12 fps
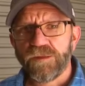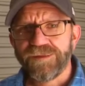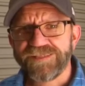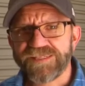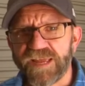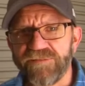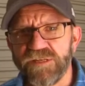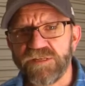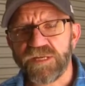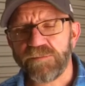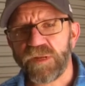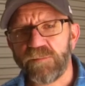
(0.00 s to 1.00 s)
Safety
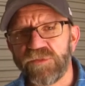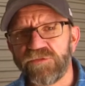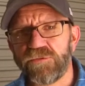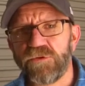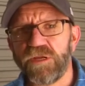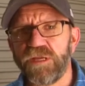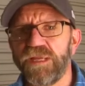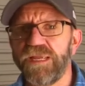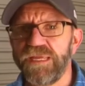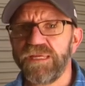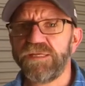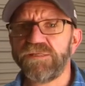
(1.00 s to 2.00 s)
tip number three
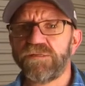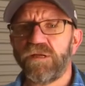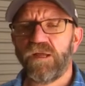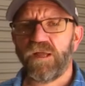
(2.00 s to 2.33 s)
is